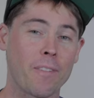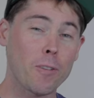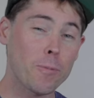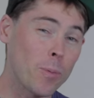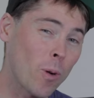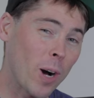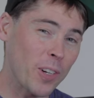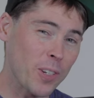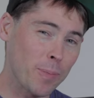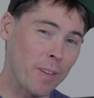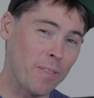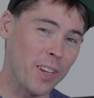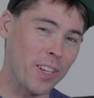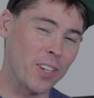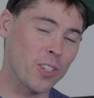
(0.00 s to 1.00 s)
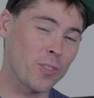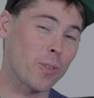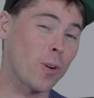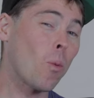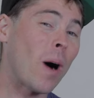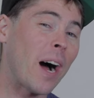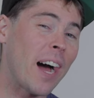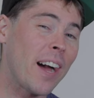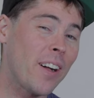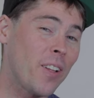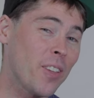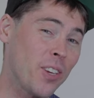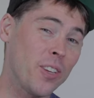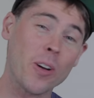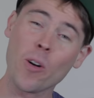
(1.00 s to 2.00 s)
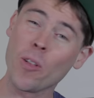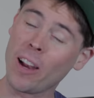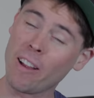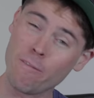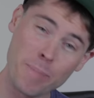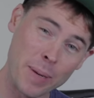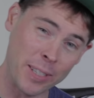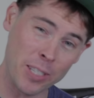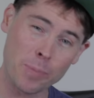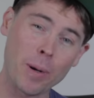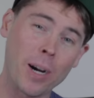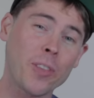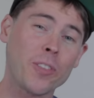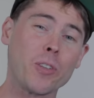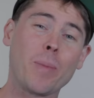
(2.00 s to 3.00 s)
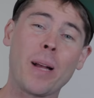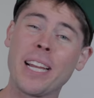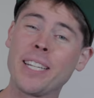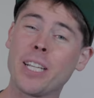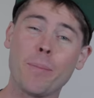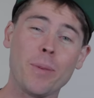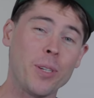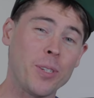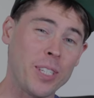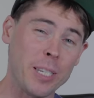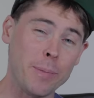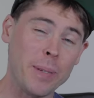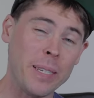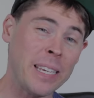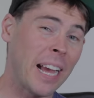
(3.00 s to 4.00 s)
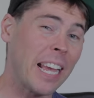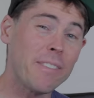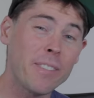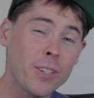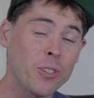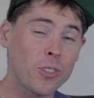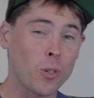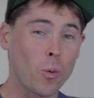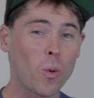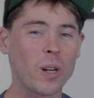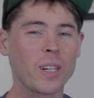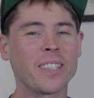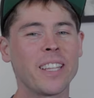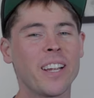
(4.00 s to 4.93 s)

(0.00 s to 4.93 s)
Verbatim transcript: If you've been watching my videos for a while, you know that I've been sponsored by WTB. I even used to work